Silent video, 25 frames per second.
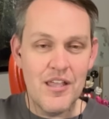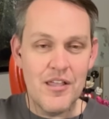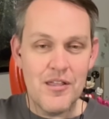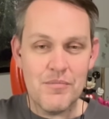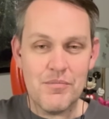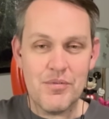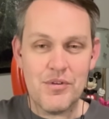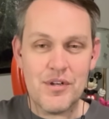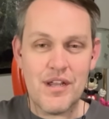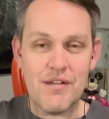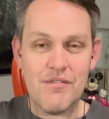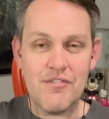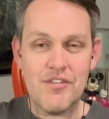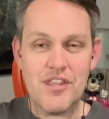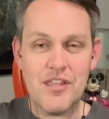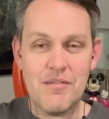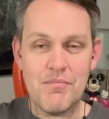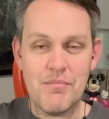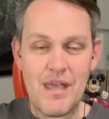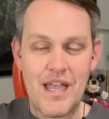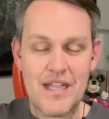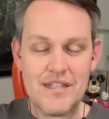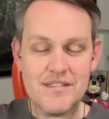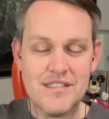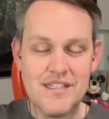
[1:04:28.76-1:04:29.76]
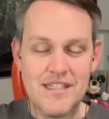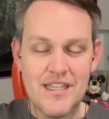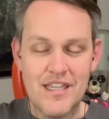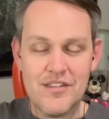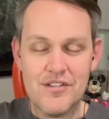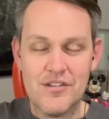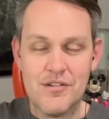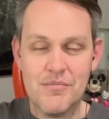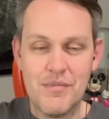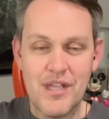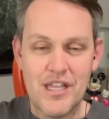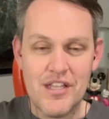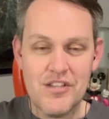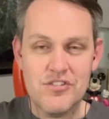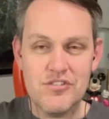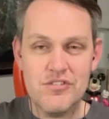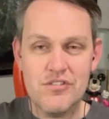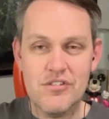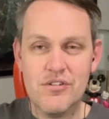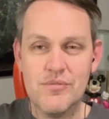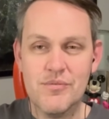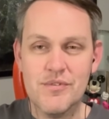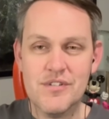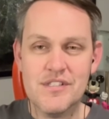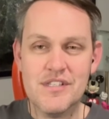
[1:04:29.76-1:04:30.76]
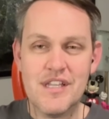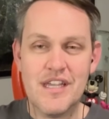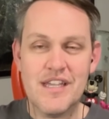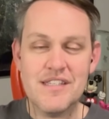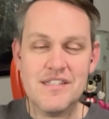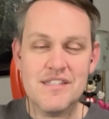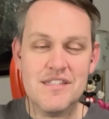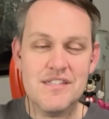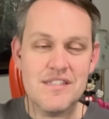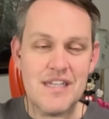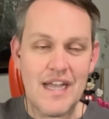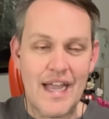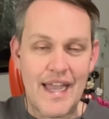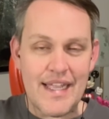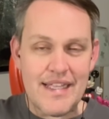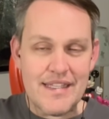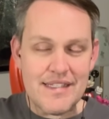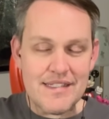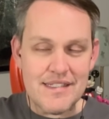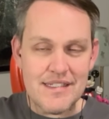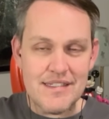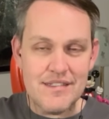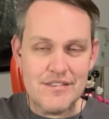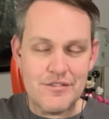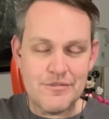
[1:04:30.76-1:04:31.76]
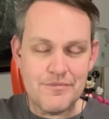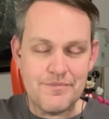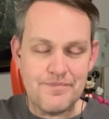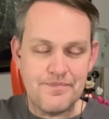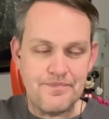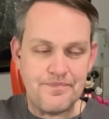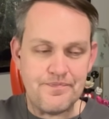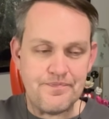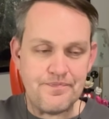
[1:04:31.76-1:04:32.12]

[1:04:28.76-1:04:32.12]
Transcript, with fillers: put everything back together, made sure it was nice and tight and sealed.